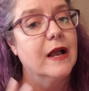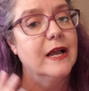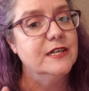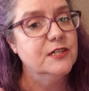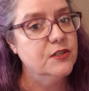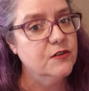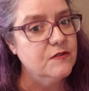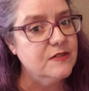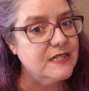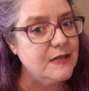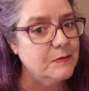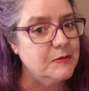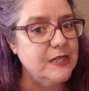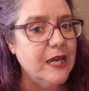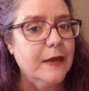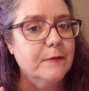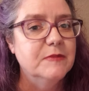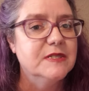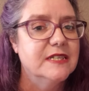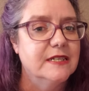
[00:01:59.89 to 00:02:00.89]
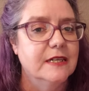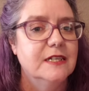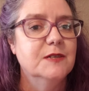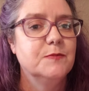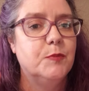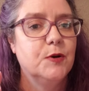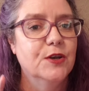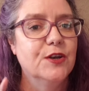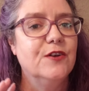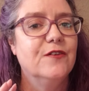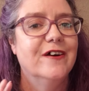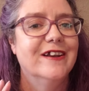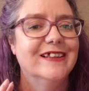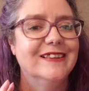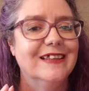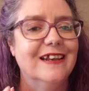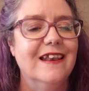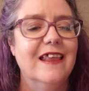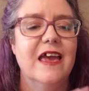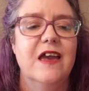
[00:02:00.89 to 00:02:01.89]
I do sometimes tend to put it on a
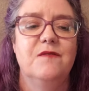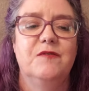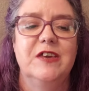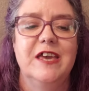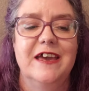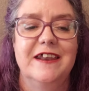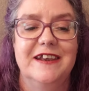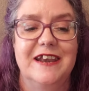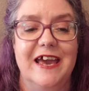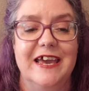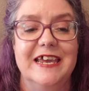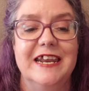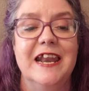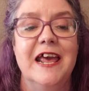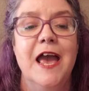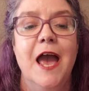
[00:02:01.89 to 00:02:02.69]
little heavy at night.